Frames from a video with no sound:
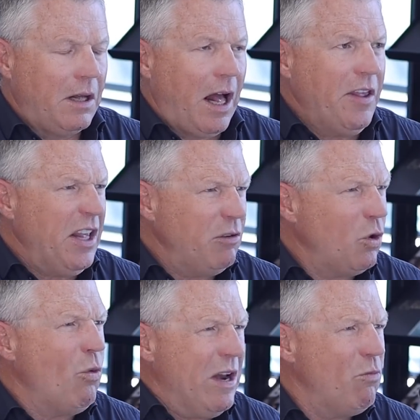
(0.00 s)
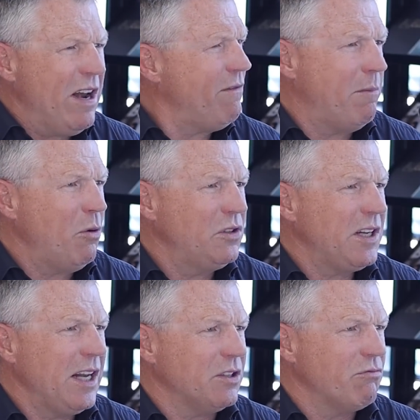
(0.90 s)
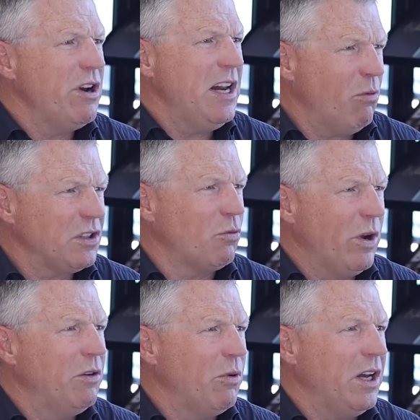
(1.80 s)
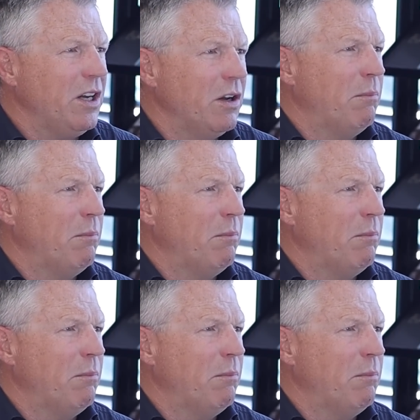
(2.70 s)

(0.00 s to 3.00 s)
I think it was a win-win for both sides. Really was a win-win. You know,